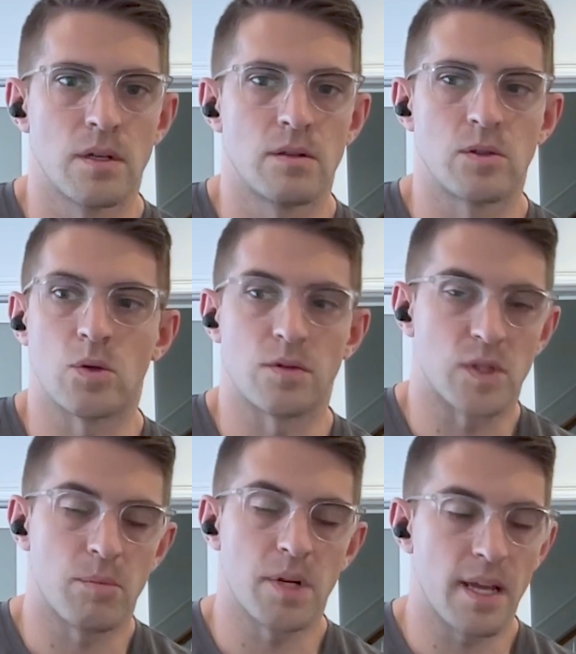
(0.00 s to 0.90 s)
So if
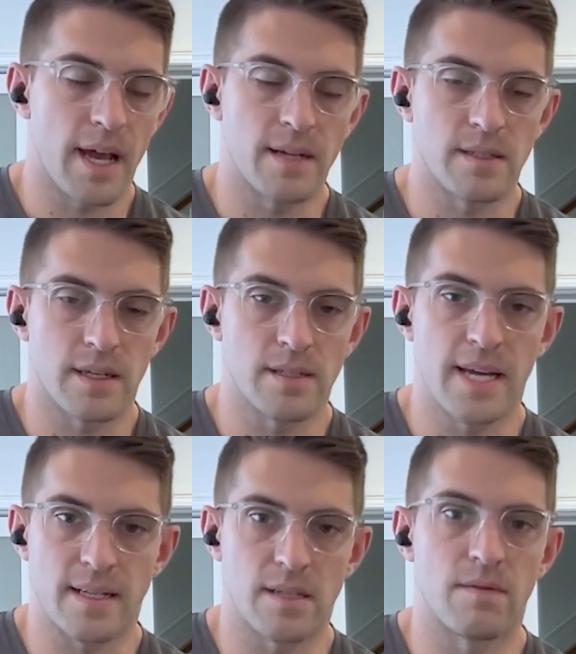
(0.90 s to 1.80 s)
somebody has like a
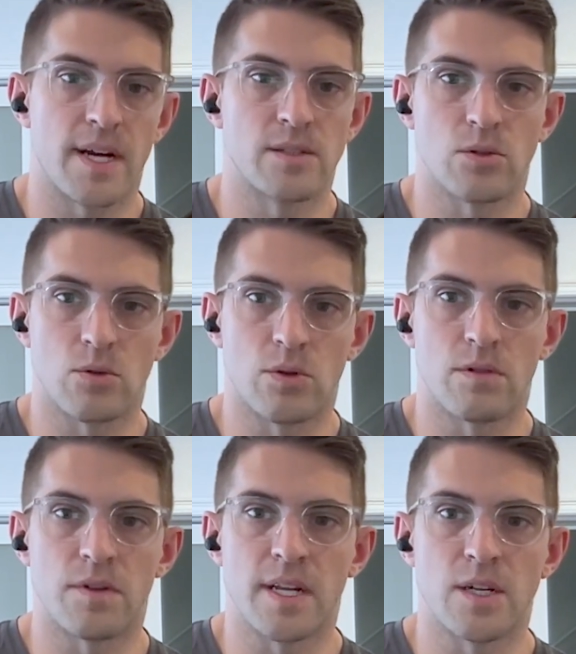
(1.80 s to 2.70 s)
tax advisor or
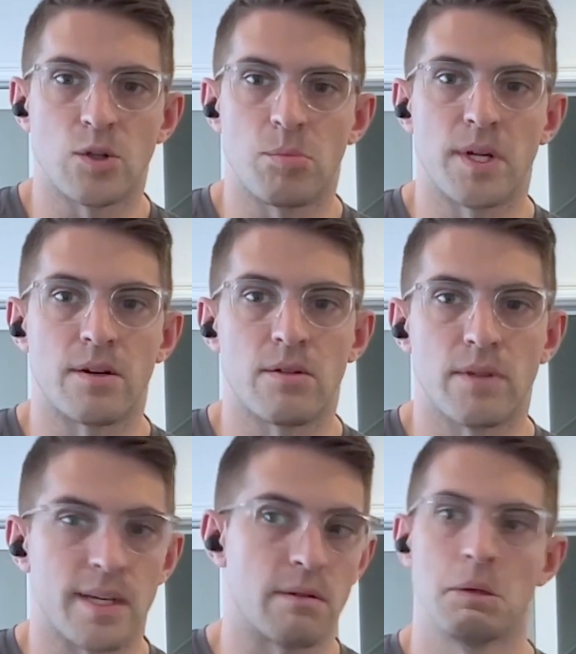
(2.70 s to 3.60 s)
a financial planner,
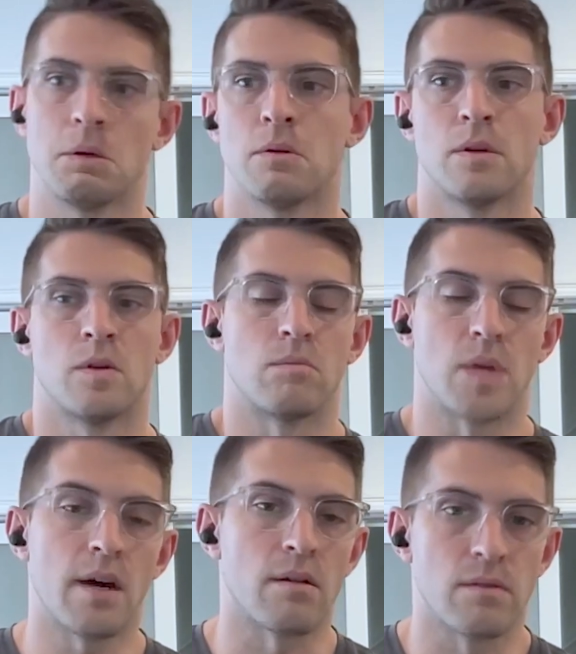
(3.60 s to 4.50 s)
like,
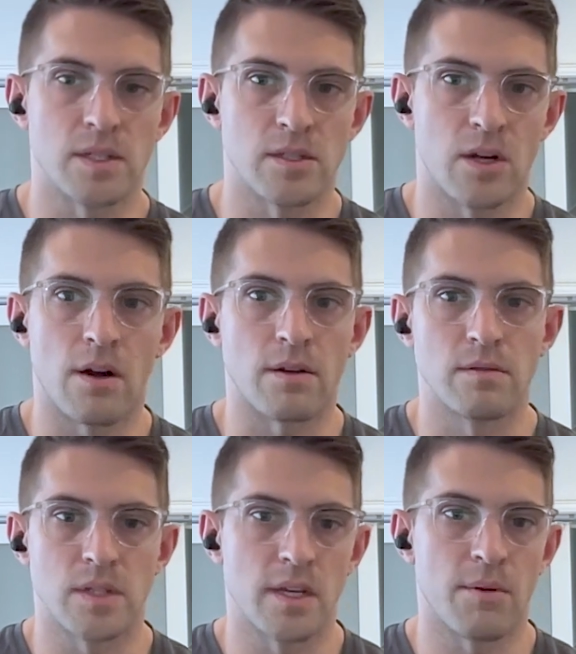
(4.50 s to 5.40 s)
yeah, let's talk,
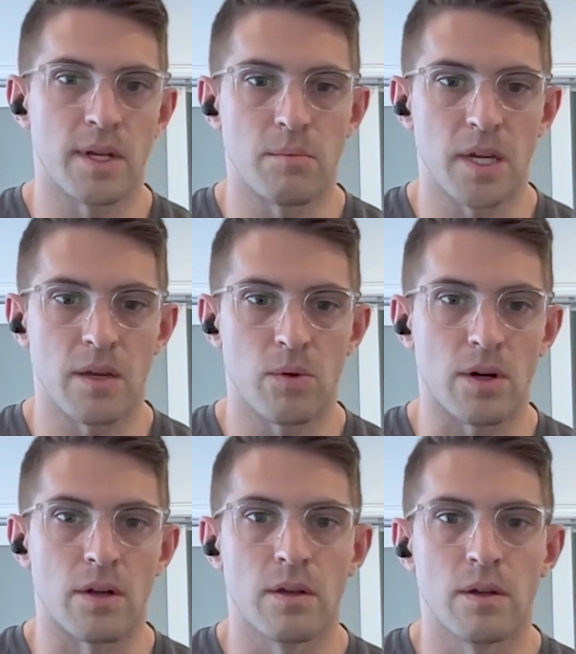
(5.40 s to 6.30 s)
see how we can make it
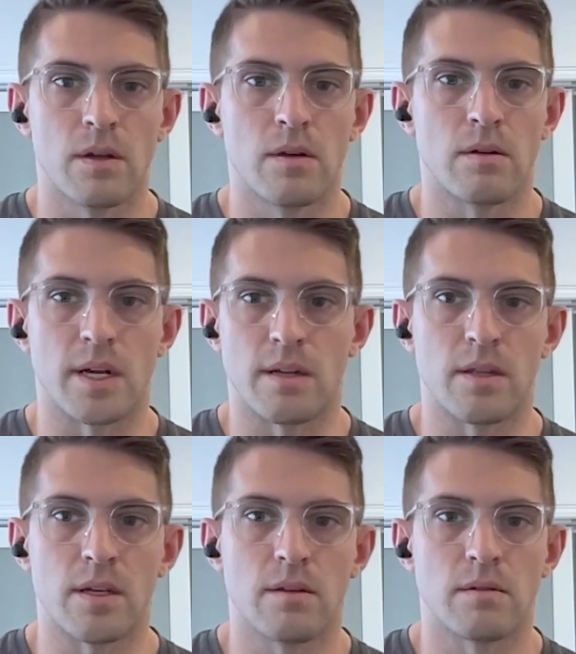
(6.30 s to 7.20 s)
work, kind of
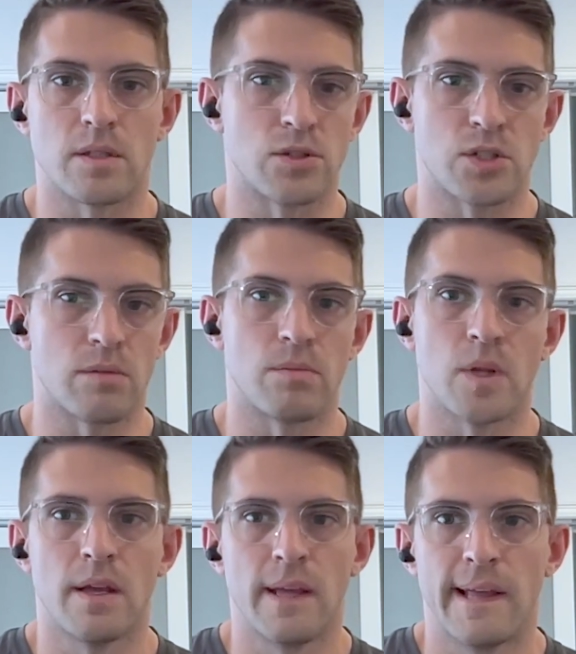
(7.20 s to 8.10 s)
thing.
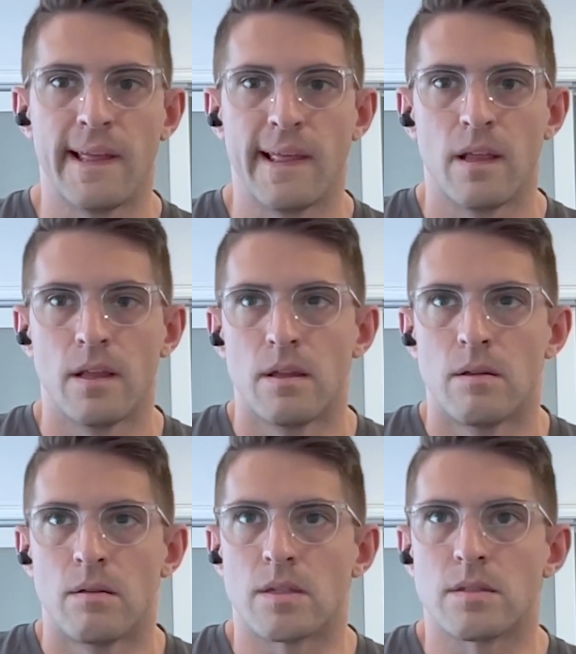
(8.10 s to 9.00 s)

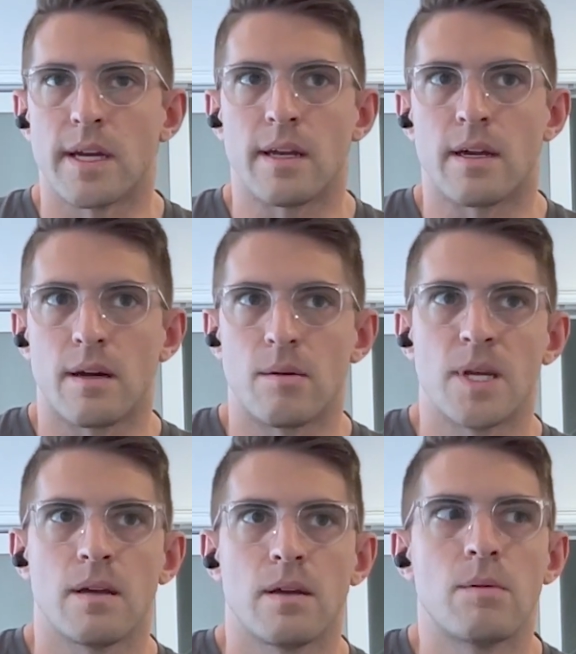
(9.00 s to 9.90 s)
It's like,
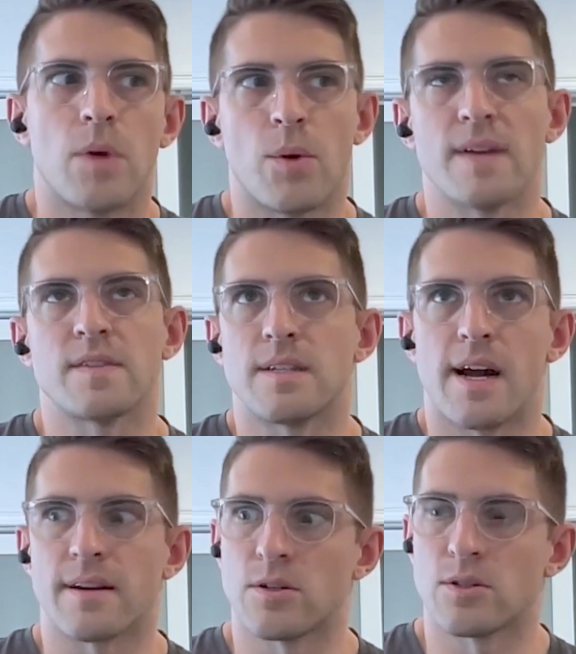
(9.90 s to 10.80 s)
my wife's a
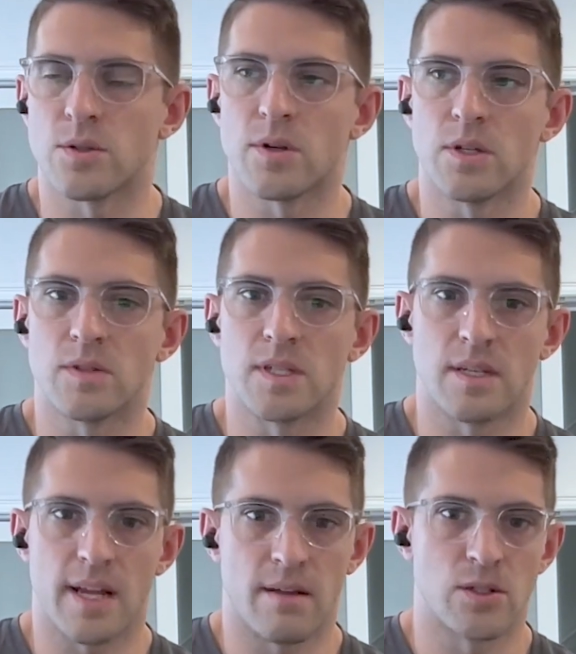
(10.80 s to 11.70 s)
doctor, so I'll use this
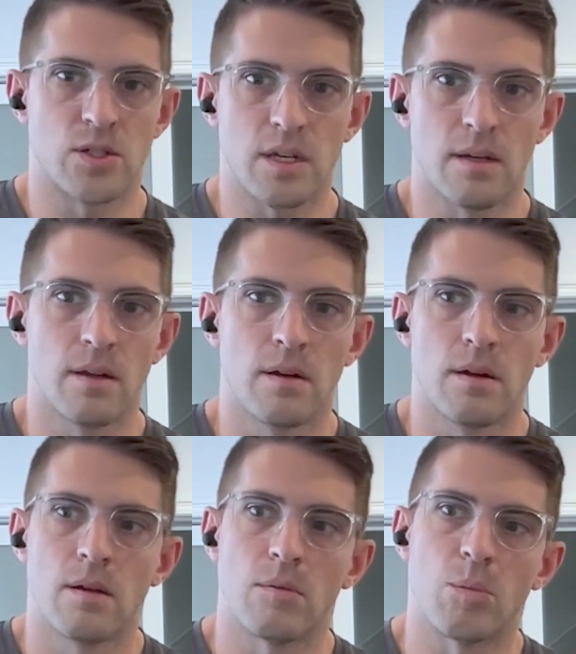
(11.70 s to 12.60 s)
analogy,
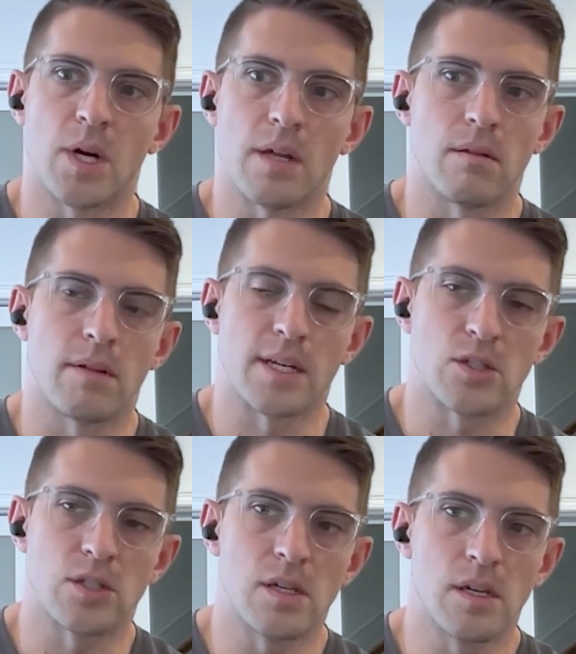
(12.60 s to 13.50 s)
but like
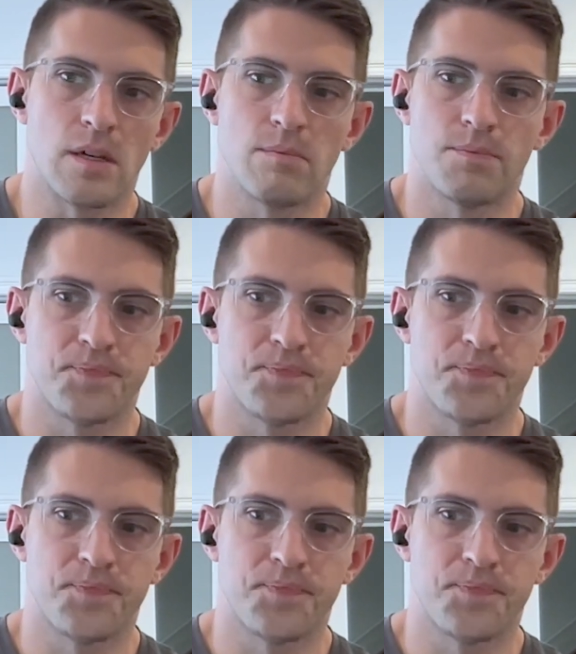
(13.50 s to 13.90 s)
she